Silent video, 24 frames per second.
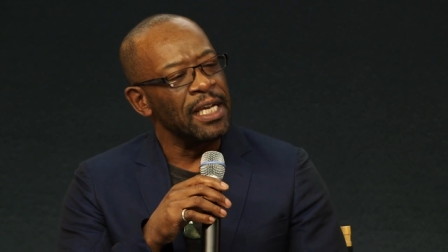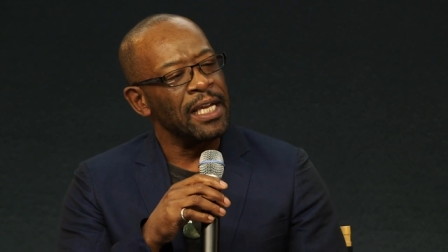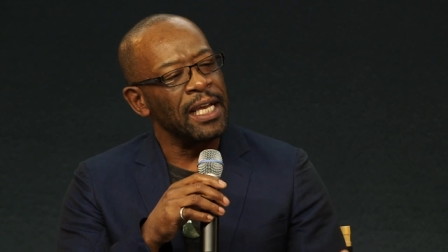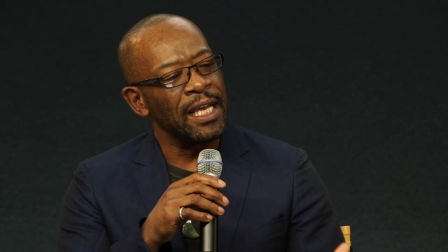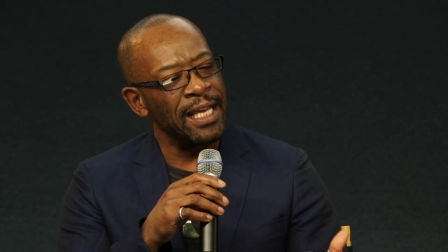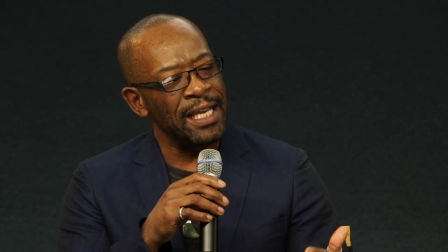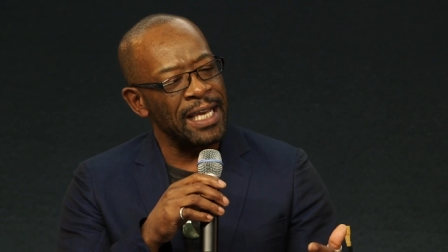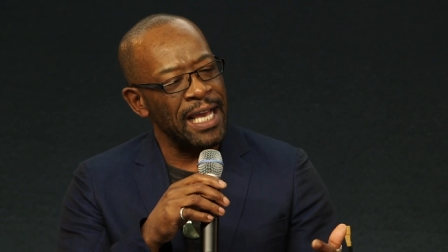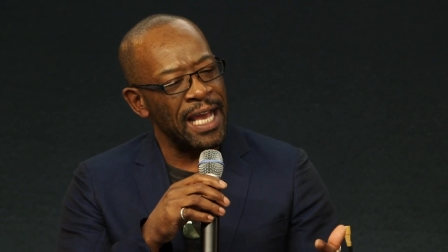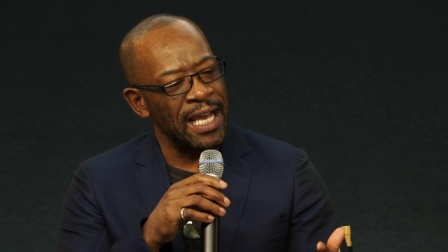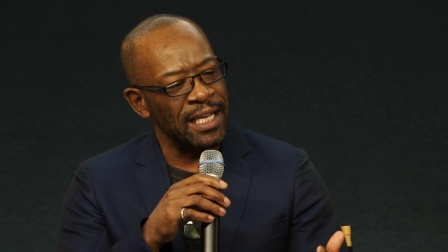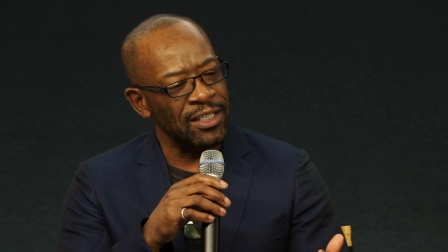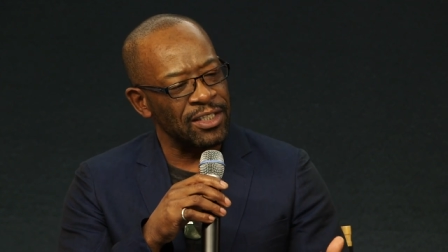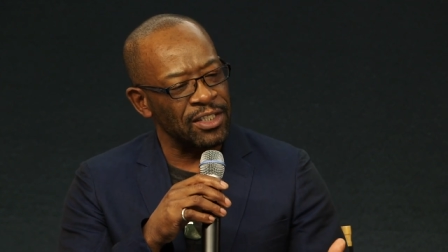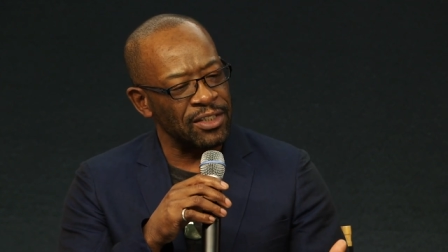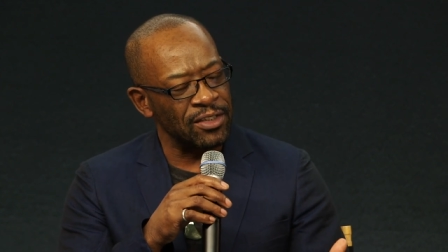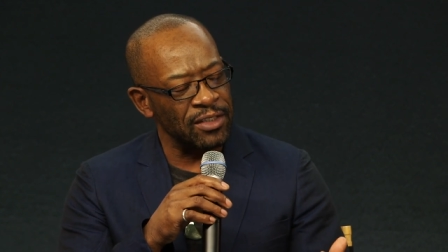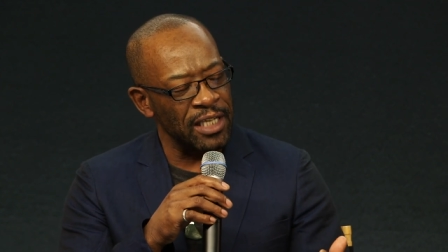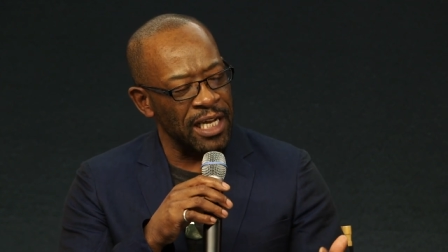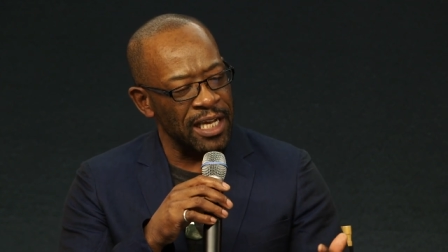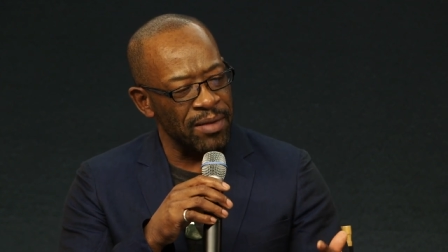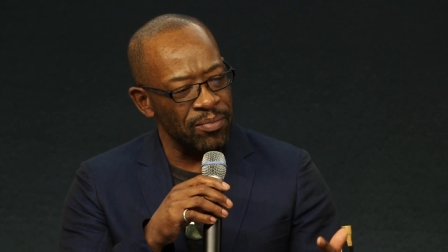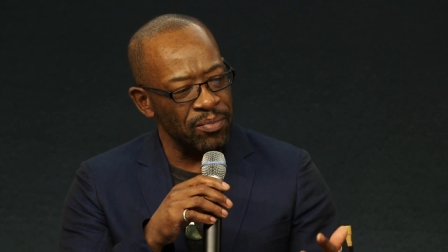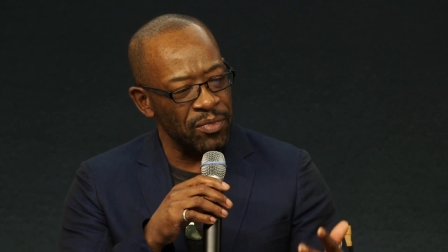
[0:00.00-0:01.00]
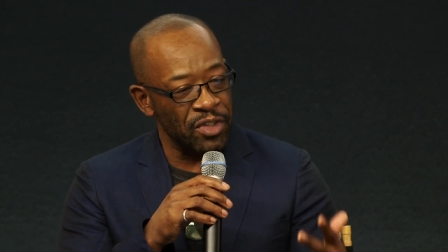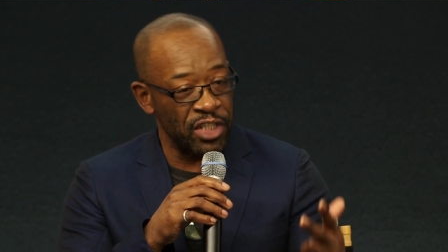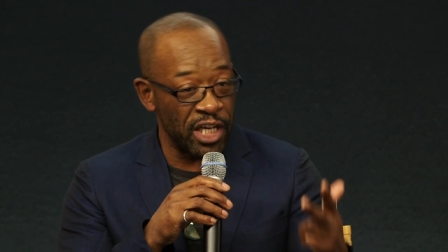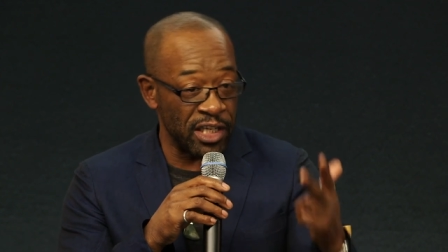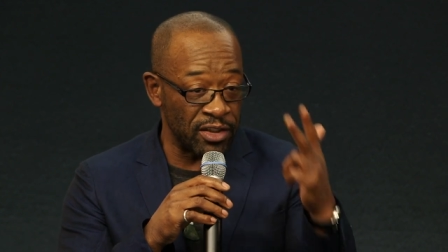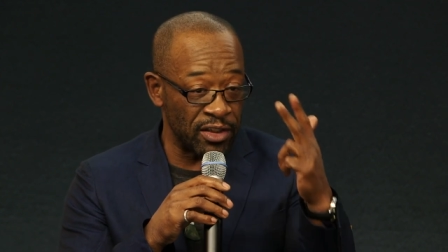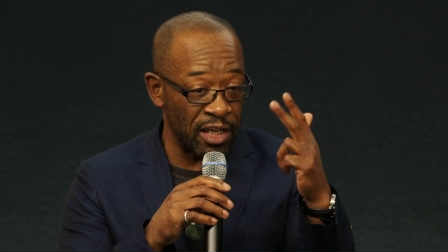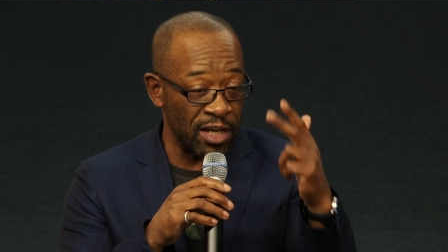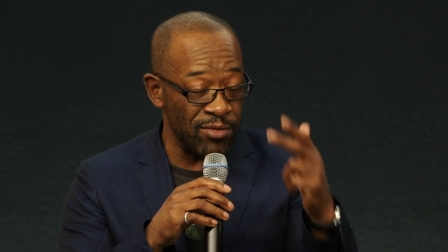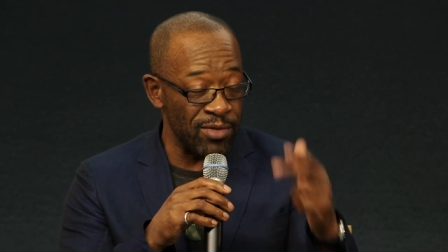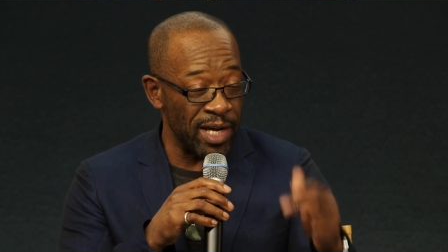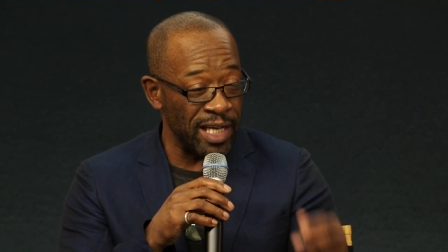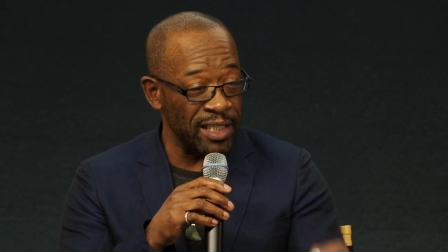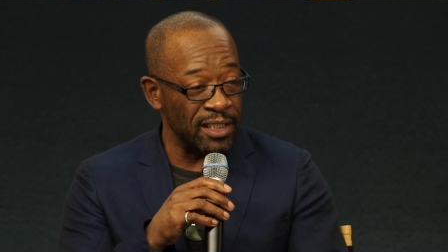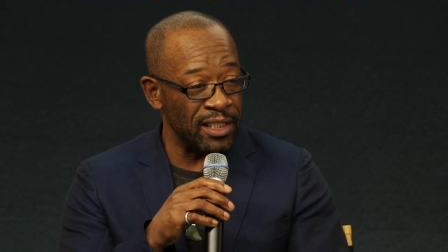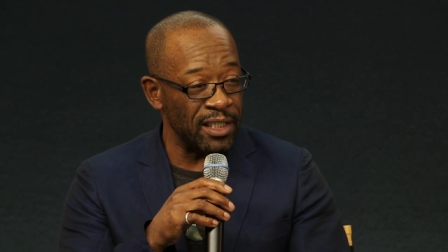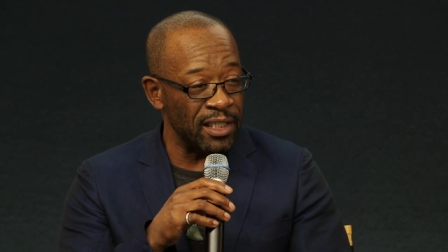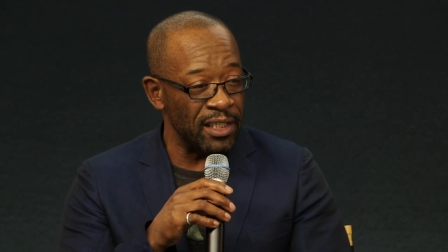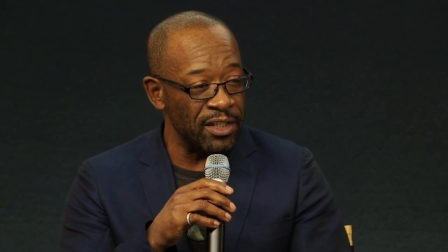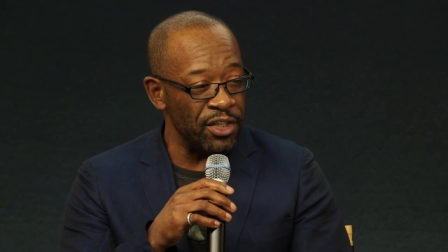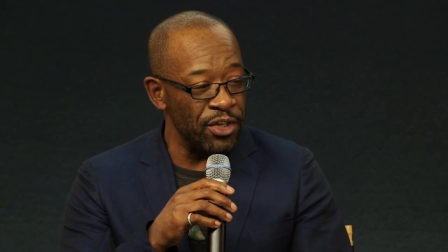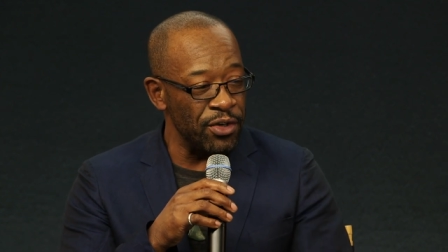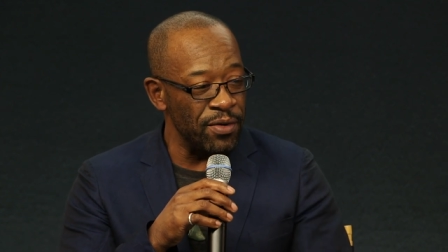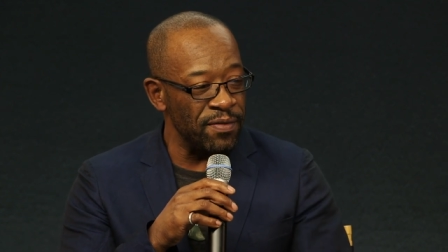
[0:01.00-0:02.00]
he has um, just
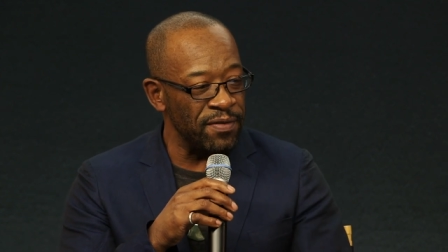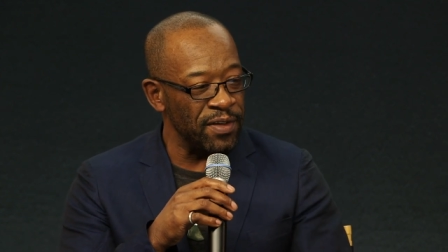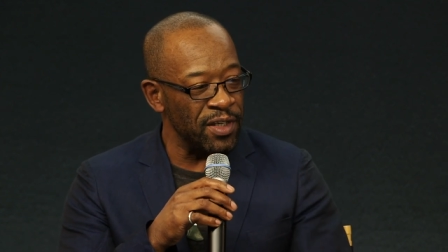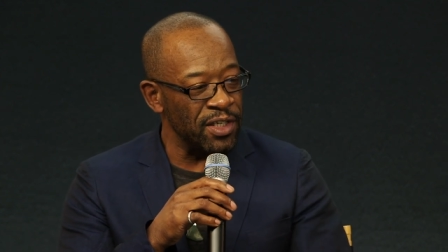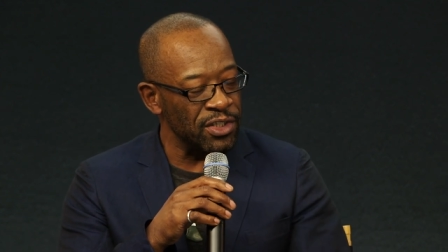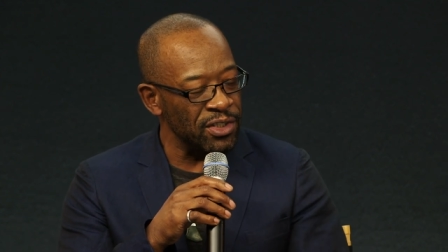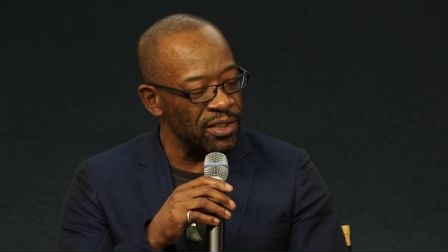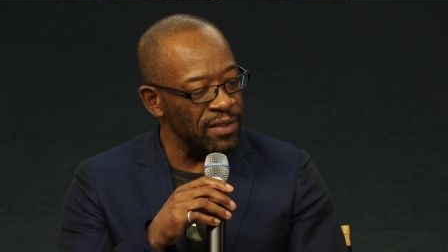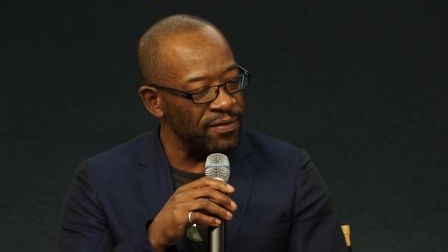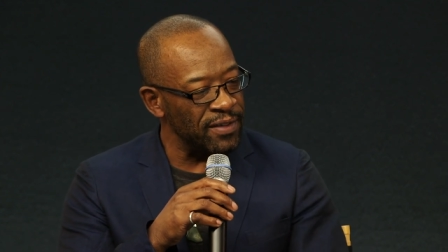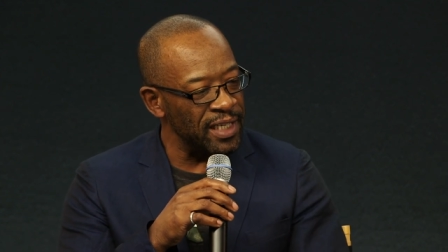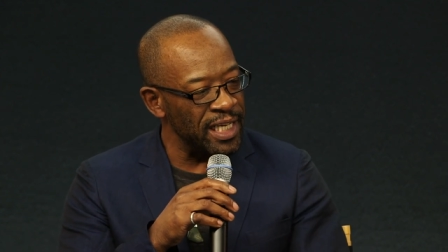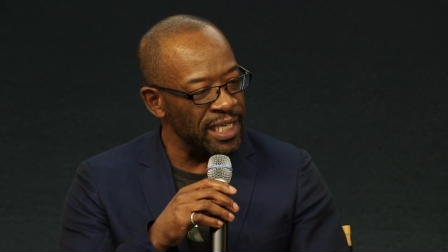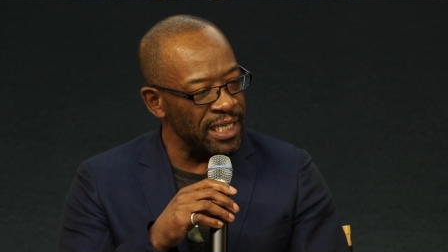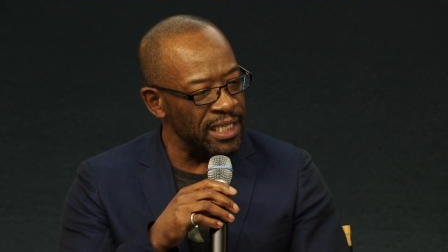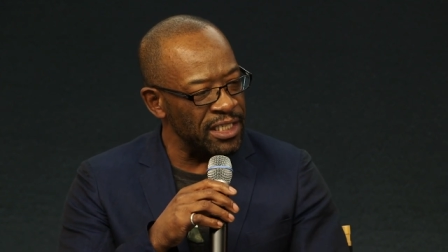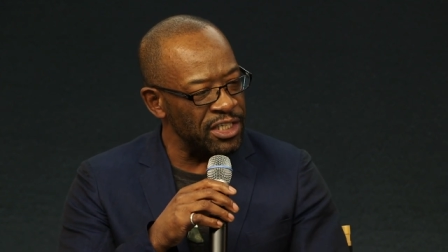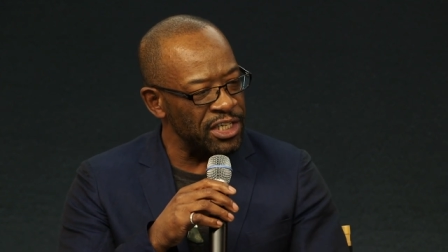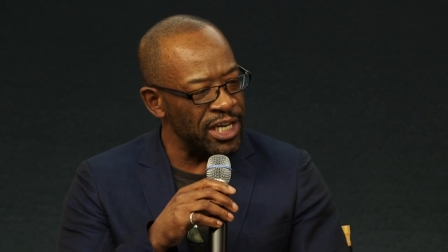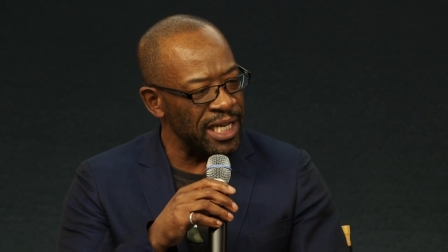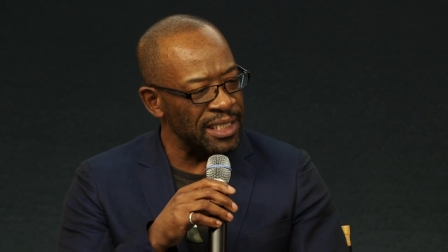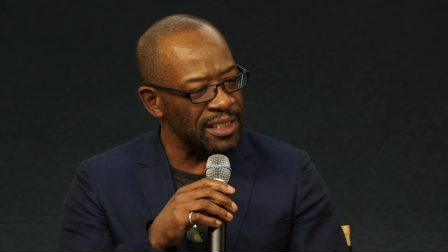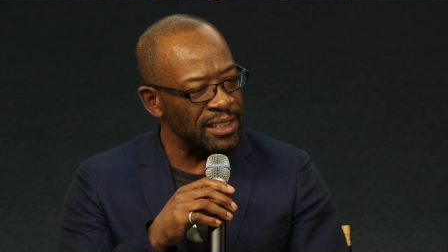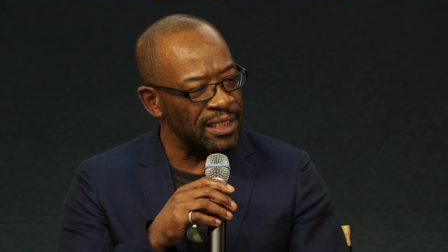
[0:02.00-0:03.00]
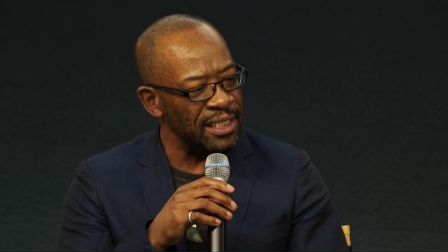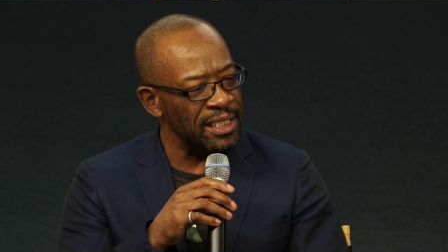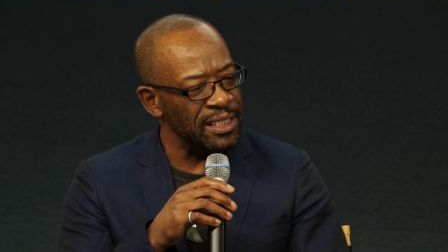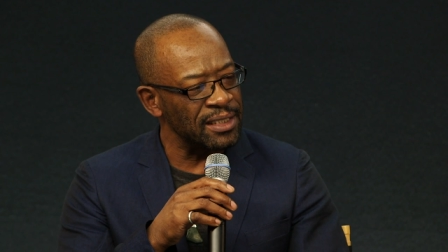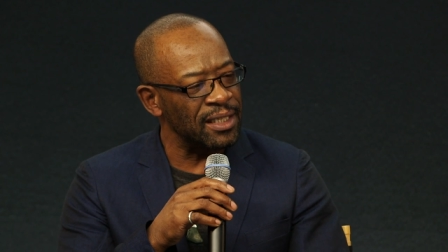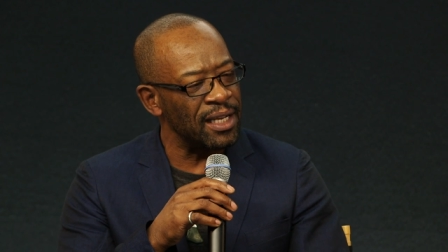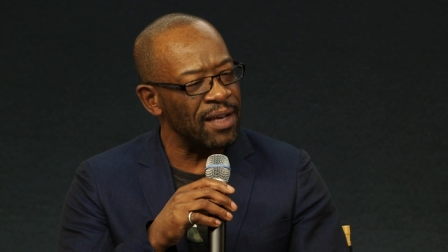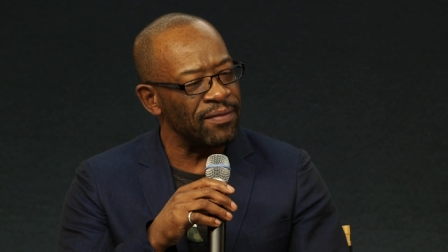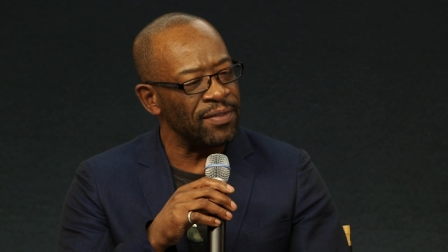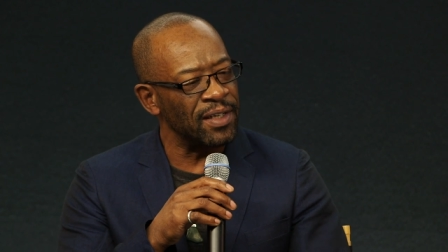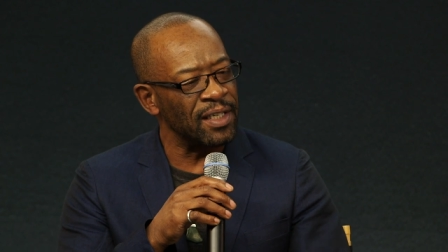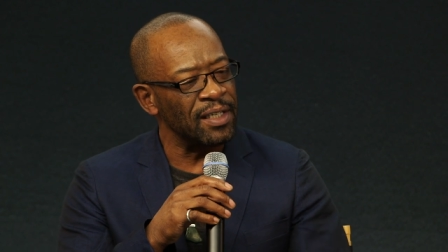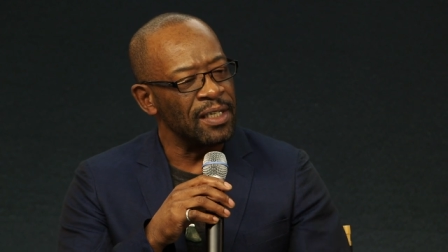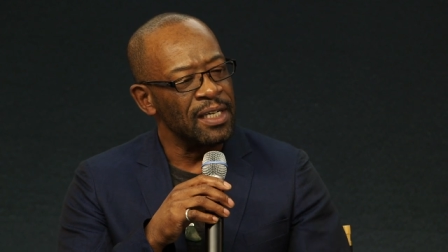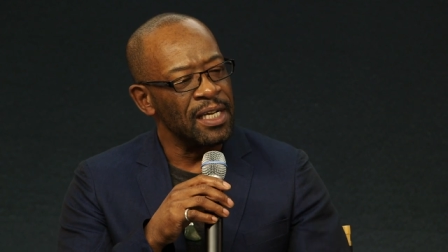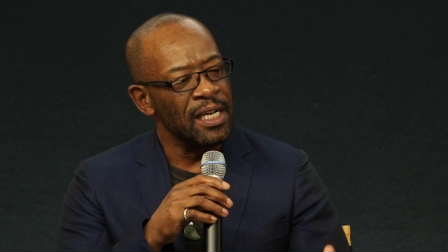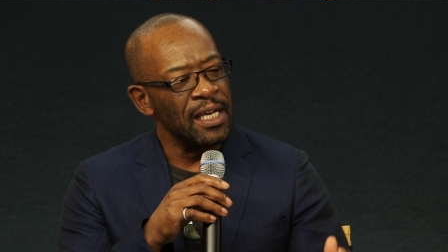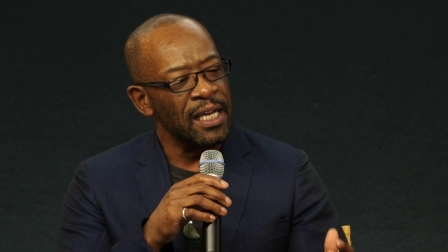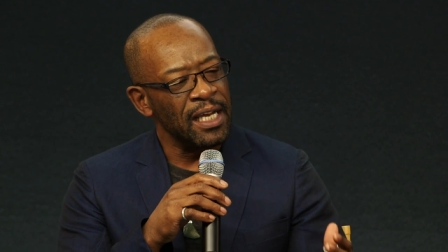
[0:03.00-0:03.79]
directed a new version of Lady Chatterley's Lover,